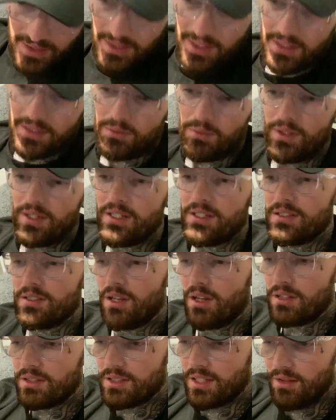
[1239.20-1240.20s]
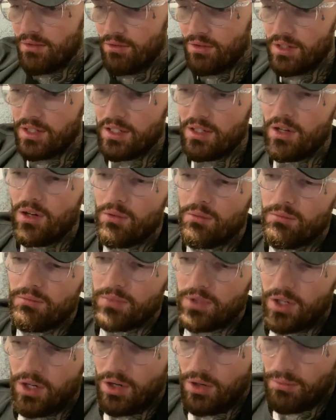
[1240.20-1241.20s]
that's when it starts to get really
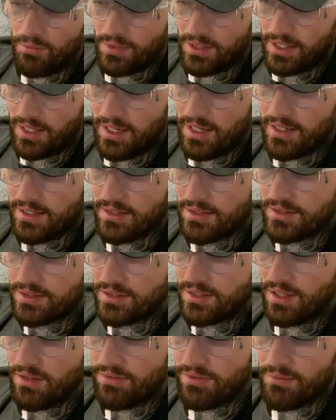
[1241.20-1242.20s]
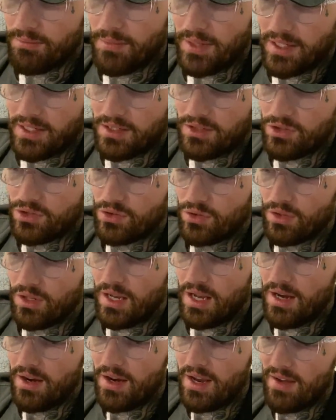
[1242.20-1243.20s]
complicated and stuff, and making sure
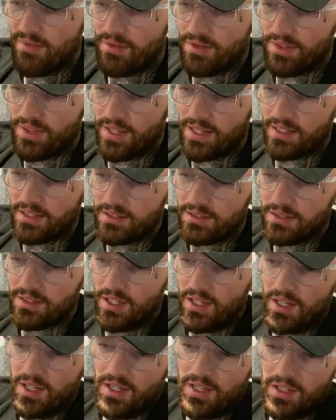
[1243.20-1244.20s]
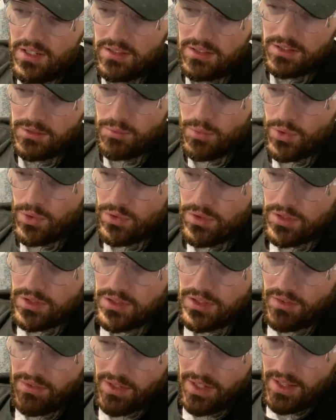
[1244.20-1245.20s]
like everything's smooth and
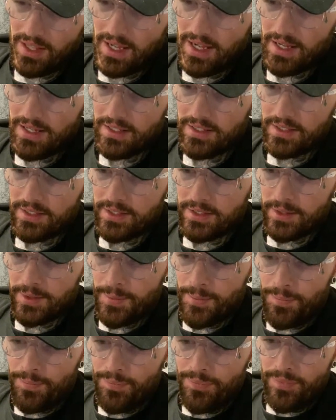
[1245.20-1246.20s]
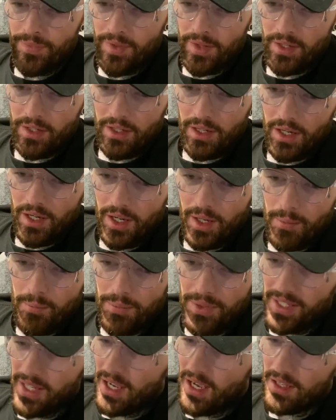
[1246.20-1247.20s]
stuff like that.
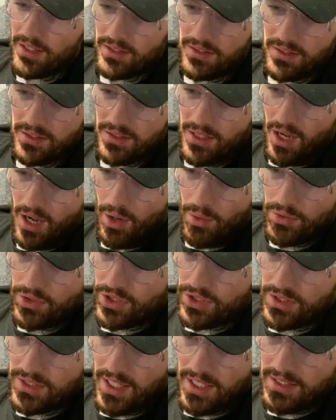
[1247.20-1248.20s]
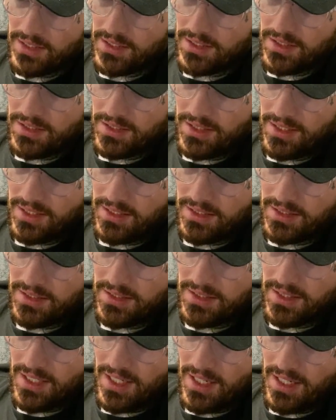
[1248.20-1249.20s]
But yeah, I would just tend to
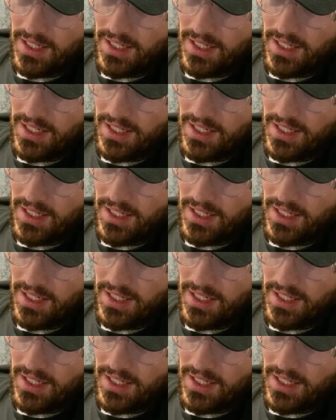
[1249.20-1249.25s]
steer